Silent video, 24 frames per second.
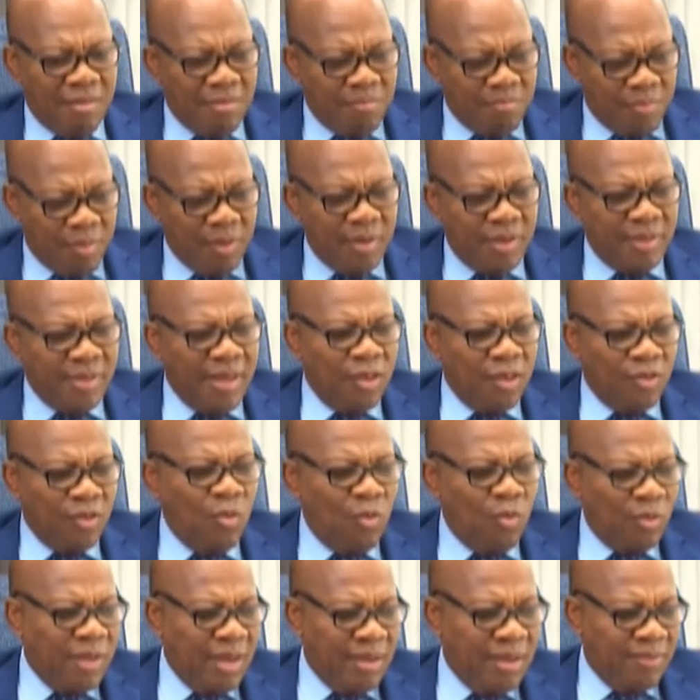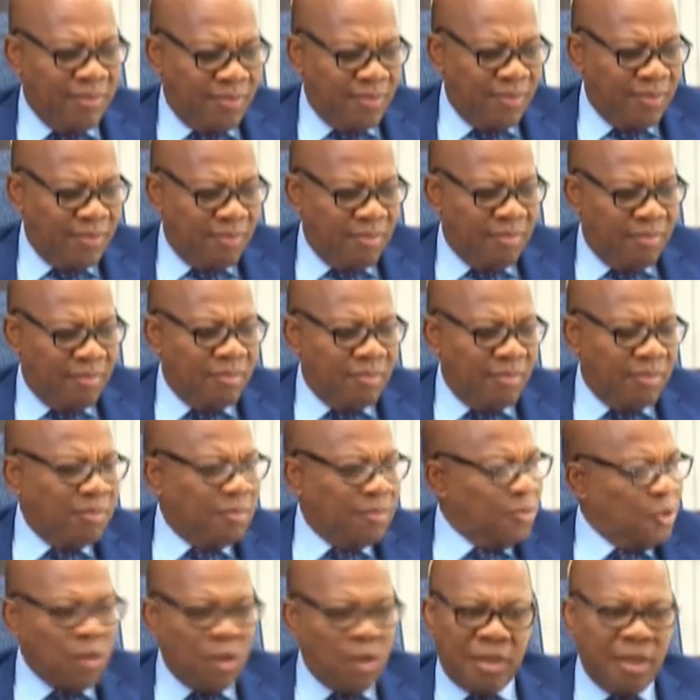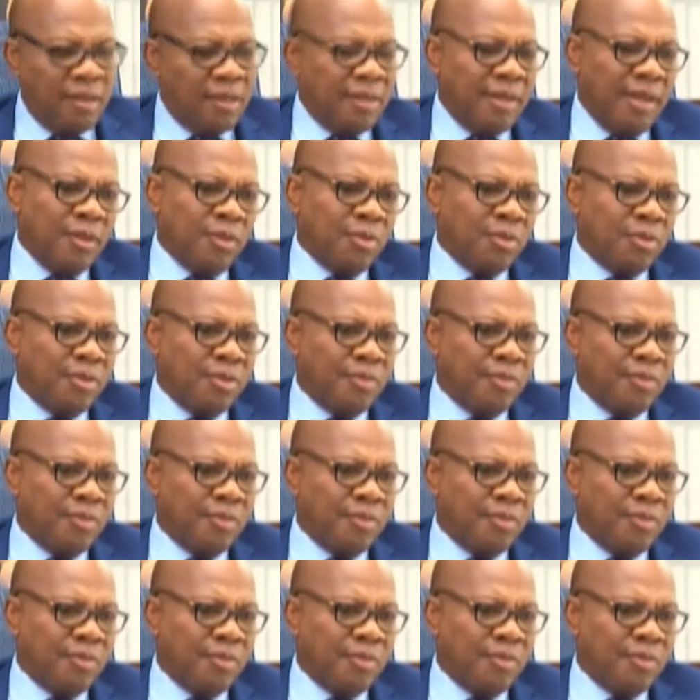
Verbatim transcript: Police action would have sorted it out.